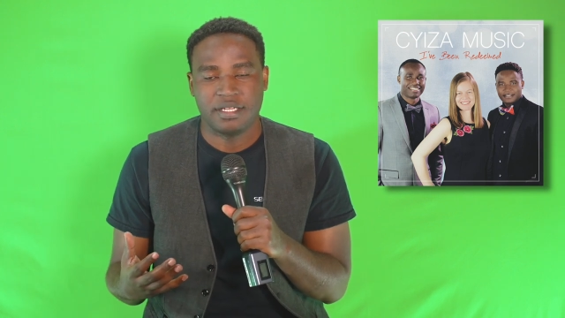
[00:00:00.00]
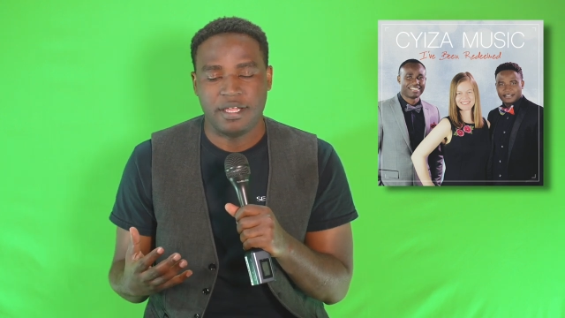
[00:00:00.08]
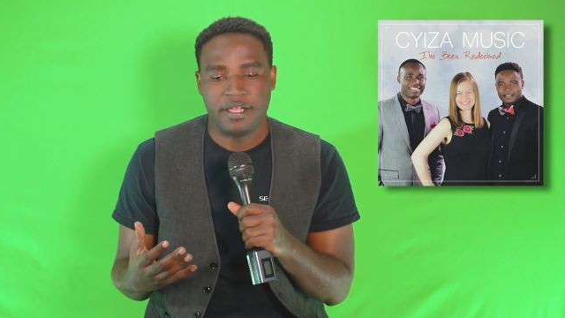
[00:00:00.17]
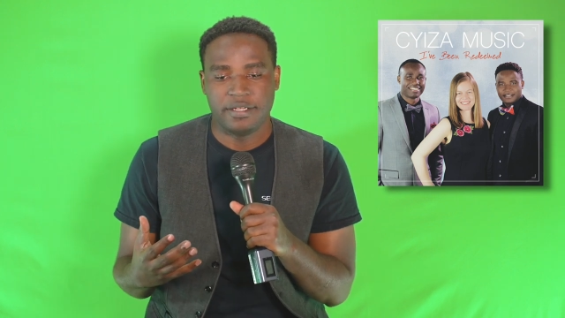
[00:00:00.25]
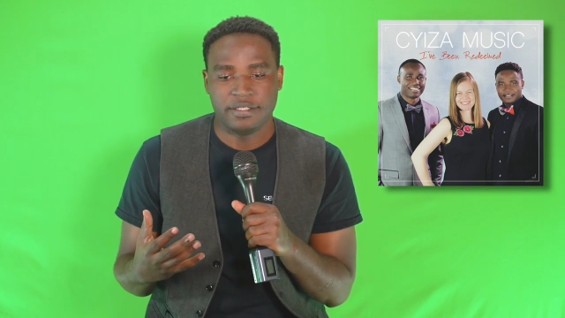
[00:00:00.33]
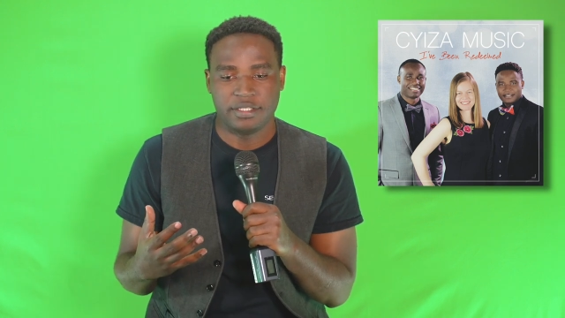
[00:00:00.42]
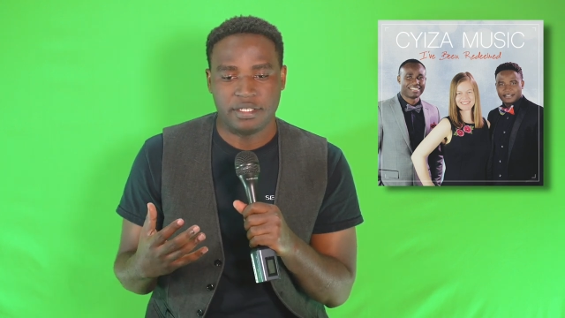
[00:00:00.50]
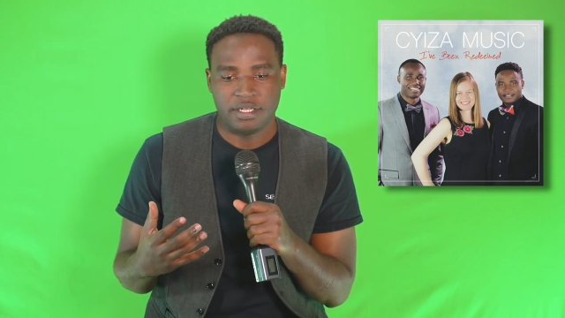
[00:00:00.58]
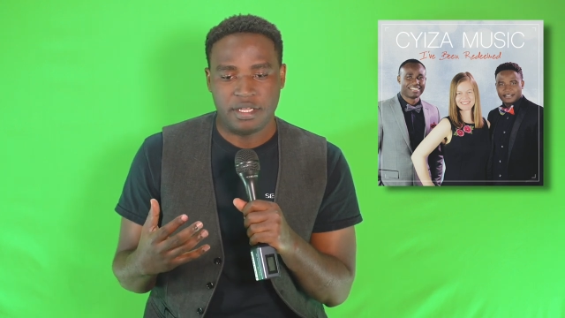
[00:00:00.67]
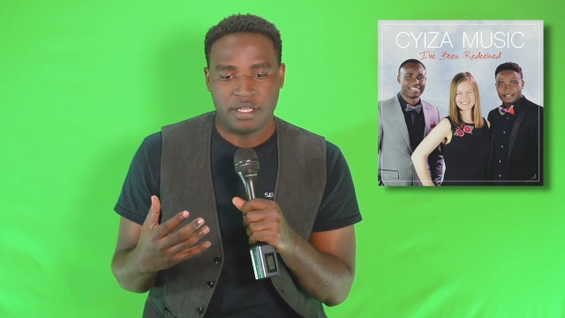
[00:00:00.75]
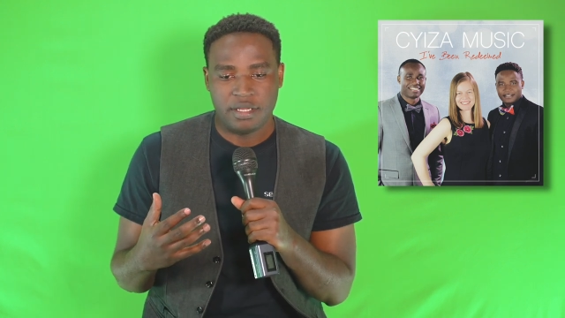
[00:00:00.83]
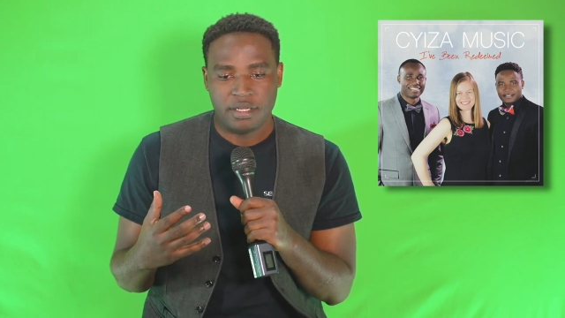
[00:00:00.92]
And
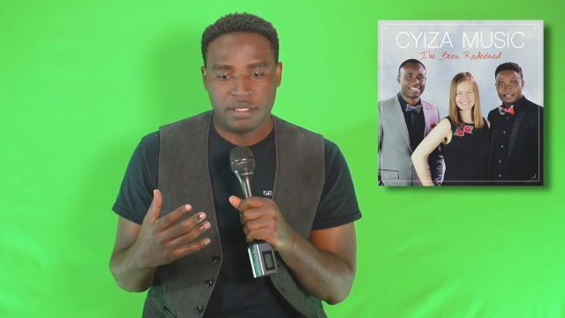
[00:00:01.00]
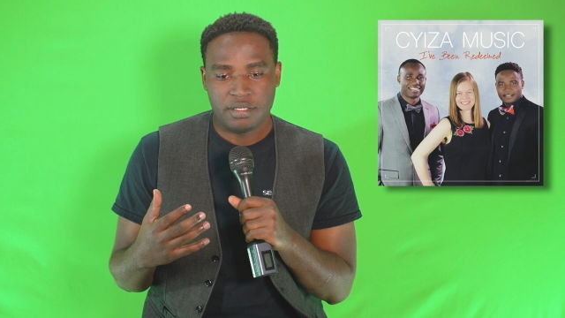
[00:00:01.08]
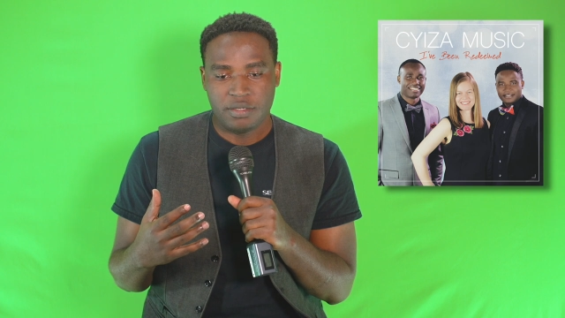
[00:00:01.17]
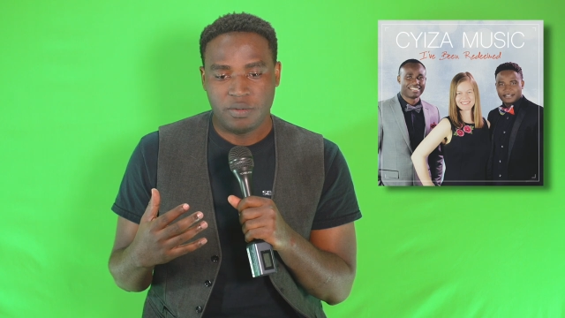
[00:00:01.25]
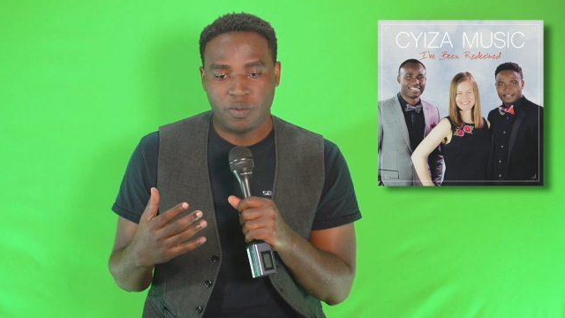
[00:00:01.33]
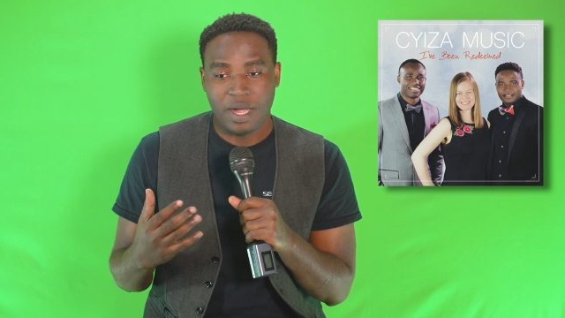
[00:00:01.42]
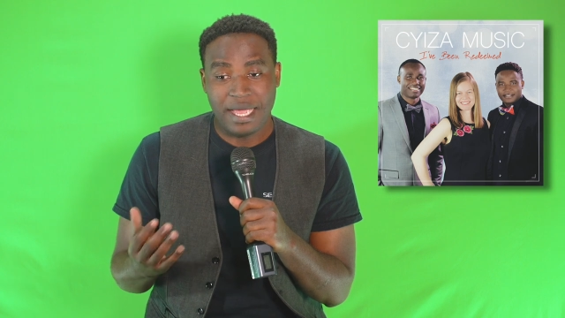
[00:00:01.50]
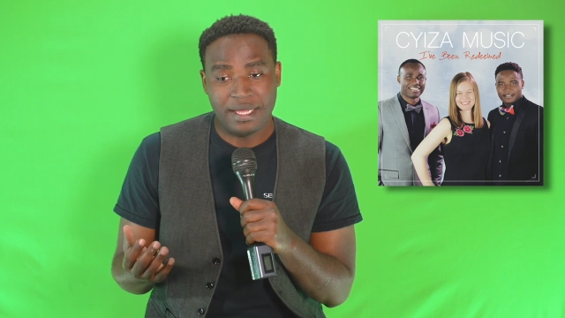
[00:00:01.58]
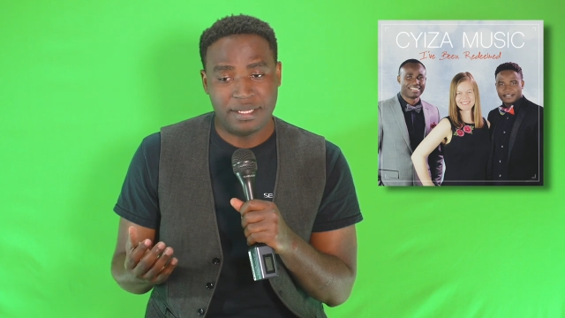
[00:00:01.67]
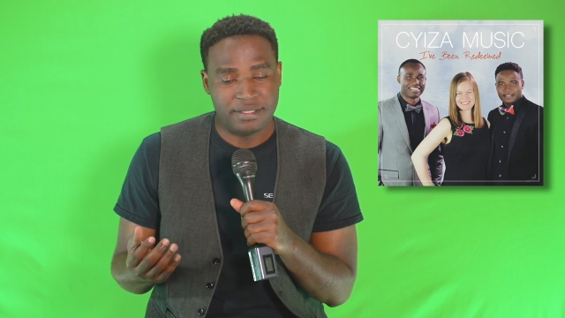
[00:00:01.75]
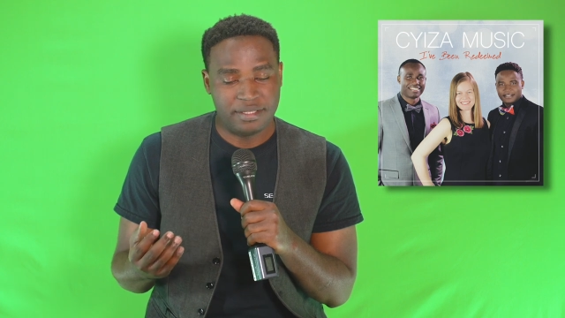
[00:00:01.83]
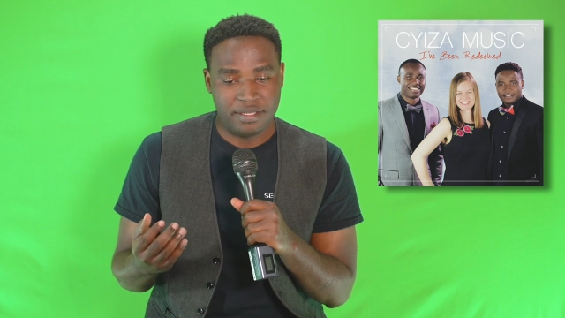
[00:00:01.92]

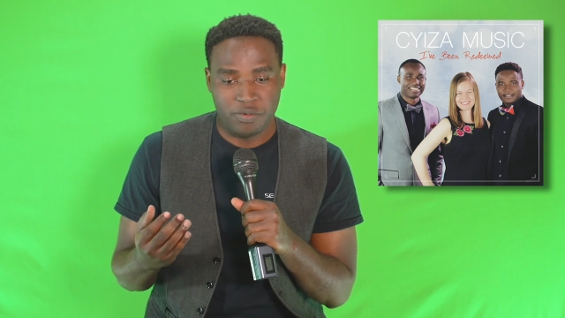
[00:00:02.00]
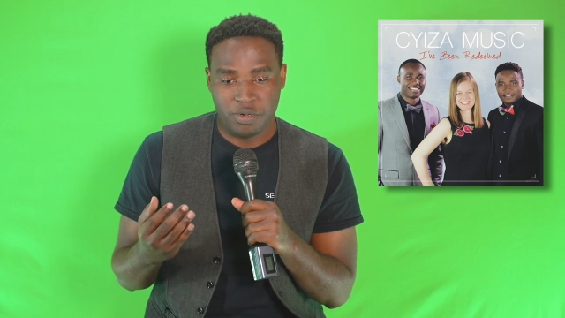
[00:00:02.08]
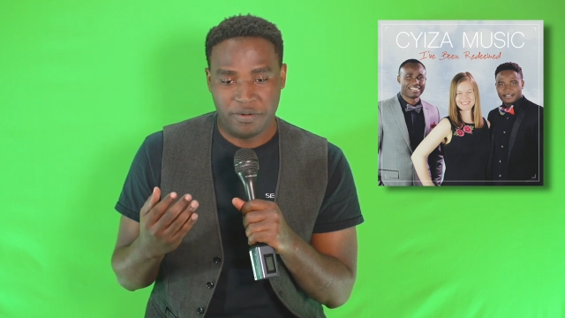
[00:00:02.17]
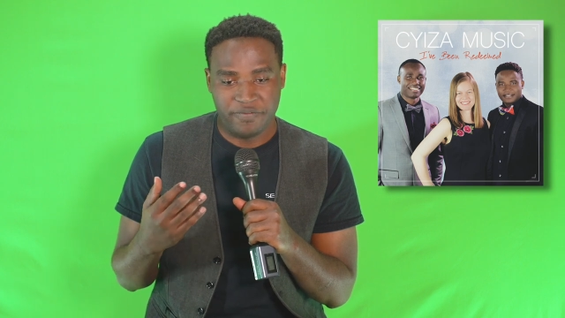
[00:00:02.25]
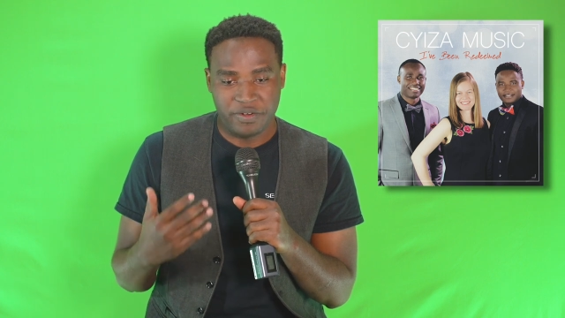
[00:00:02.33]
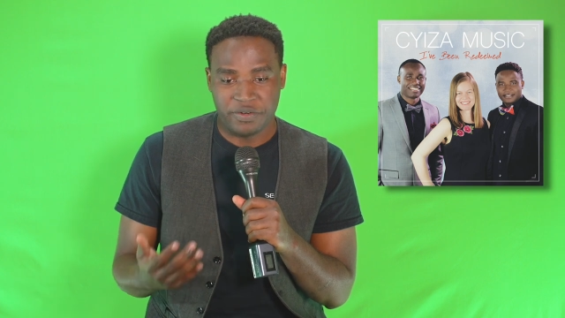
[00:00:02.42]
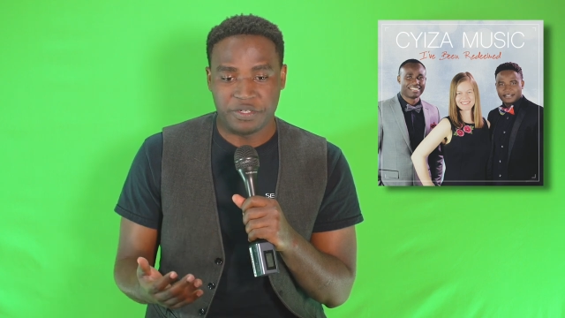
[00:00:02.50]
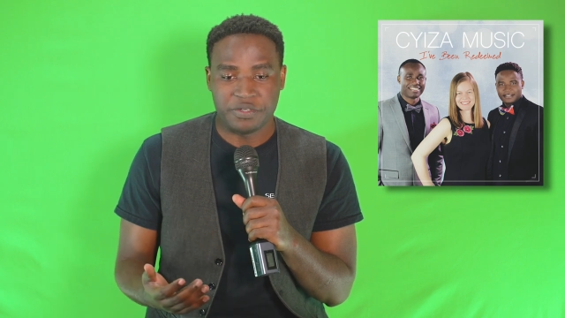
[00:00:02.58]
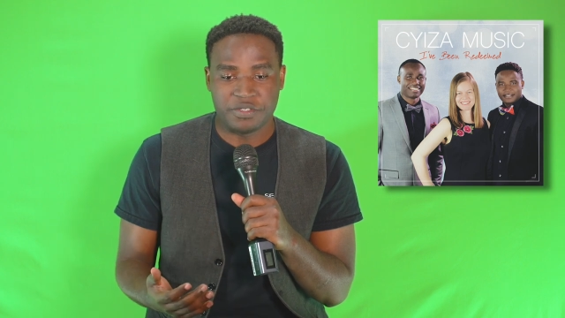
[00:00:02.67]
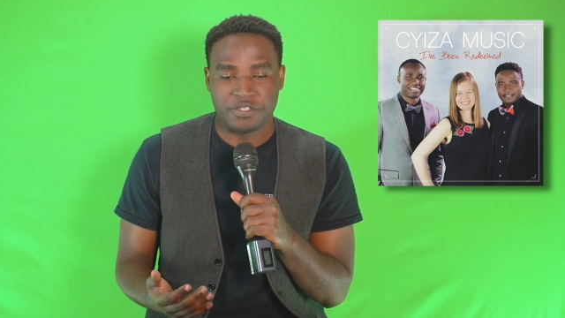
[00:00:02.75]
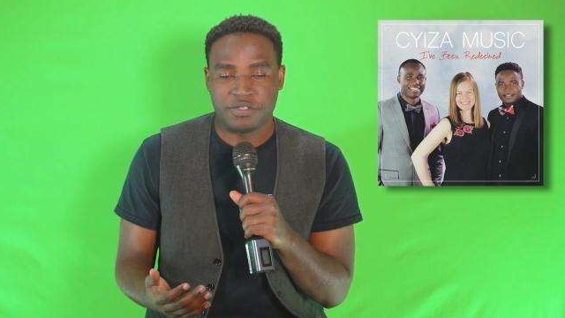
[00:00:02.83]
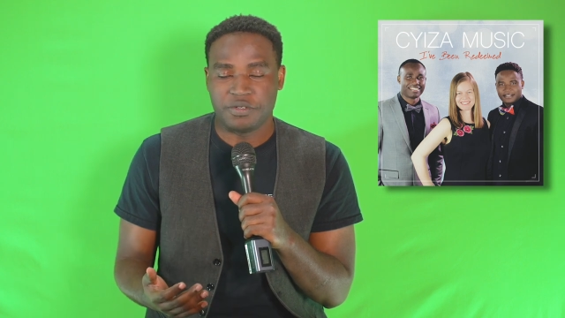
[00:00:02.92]
while they were a very
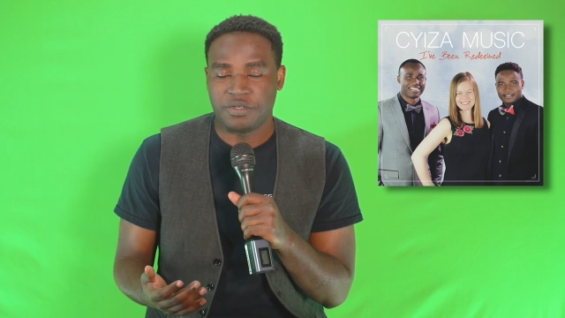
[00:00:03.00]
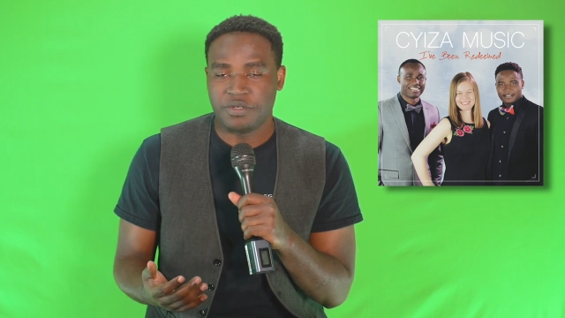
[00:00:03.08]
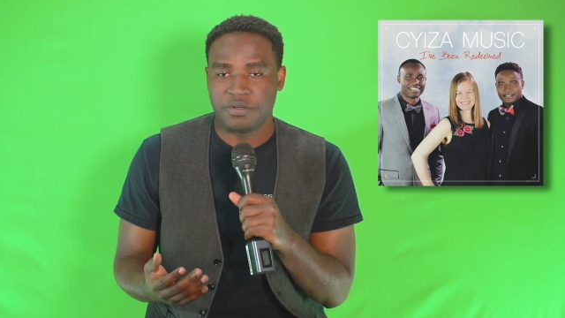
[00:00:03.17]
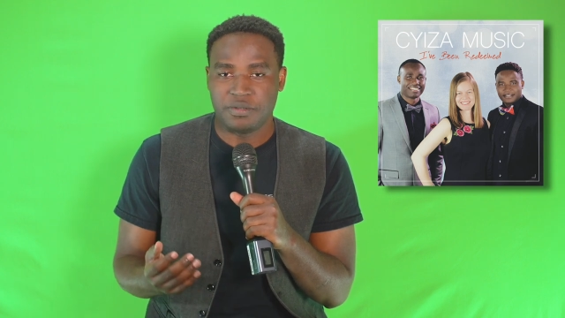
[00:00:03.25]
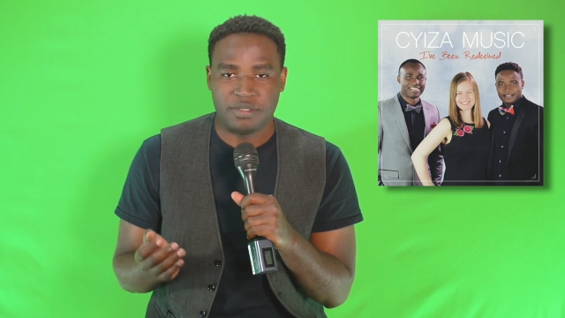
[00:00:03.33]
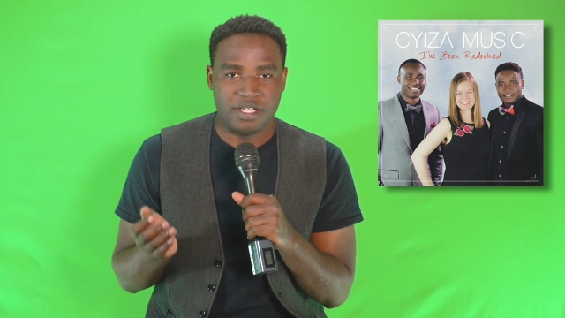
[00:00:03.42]
good studio,